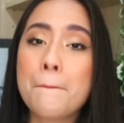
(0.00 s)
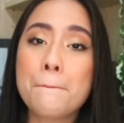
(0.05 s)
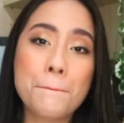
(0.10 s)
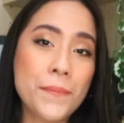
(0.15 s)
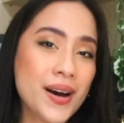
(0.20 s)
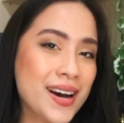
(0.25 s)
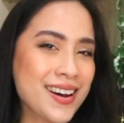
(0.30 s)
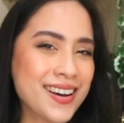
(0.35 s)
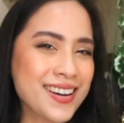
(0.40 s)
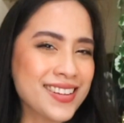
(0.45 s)

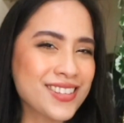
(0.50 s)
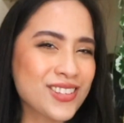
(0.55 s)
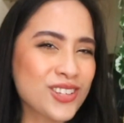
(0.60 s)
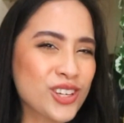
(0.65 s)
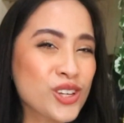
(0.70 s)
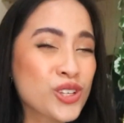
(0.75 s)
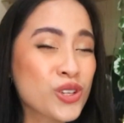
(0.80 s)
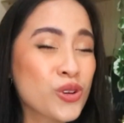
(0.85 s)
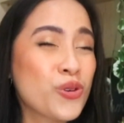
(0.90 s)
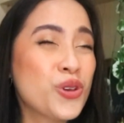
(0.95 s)
but
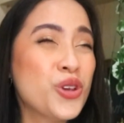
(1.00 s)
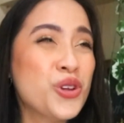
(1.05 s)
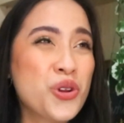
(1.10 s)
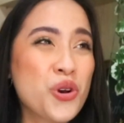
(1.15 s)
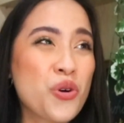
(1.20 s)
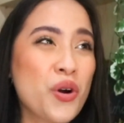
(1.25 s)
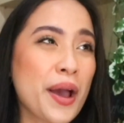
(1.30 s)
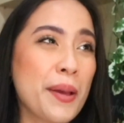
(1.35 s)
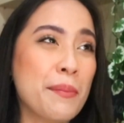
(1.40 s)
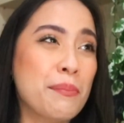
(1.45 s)
just so you
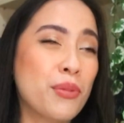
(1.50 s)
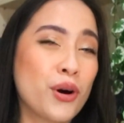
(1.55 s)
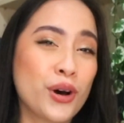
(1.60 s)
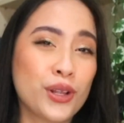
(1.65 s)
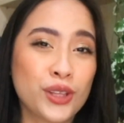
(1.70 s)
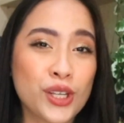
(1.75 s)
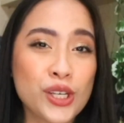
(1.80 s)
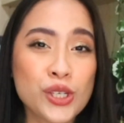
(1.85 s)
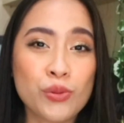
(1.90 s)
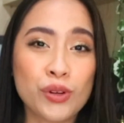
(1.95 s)
know, I
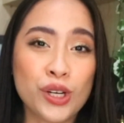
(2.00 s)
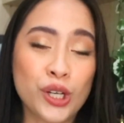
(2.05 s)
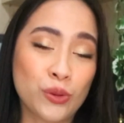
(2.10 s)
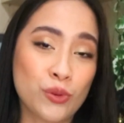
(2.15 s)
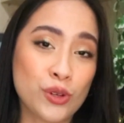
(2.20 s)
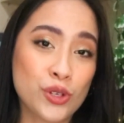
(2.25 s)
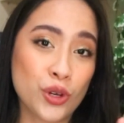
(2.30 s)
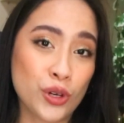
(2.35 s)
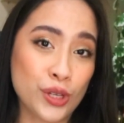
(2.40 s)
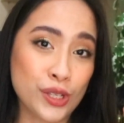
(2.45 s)
bought this when it
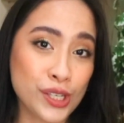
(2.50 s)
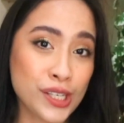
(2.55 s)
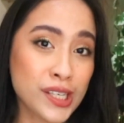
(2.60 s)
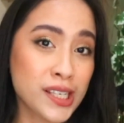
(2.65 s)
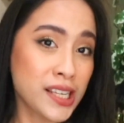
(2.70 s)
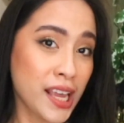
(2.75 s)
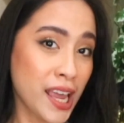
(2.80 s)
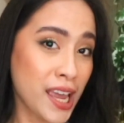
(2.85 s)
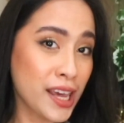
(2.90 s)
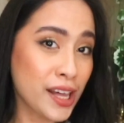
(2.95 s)
was on
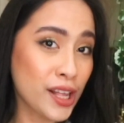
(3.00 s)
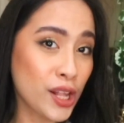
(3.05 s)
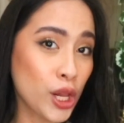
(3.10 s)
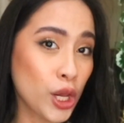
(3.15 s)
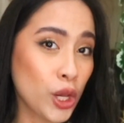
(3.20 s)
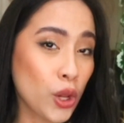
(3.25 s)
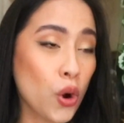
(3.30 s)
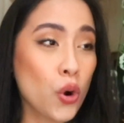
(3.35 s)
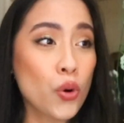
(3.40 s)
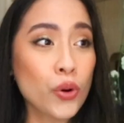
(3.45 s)

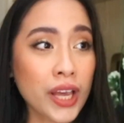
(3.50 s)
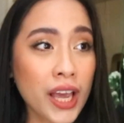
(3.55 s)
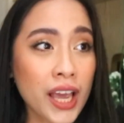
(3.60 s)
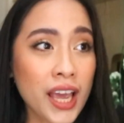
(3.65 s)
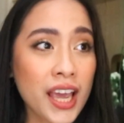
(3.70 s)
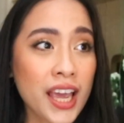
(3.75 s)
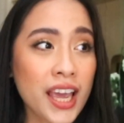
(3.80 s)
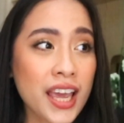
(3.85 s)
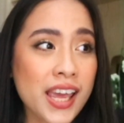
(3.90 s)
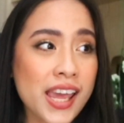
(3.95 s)
sale,
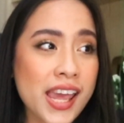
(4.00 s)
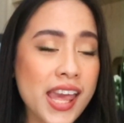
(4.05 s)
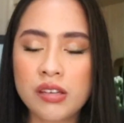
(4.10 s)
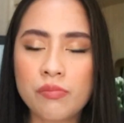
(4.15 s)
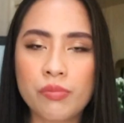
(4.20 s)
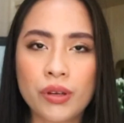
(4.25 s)
okay?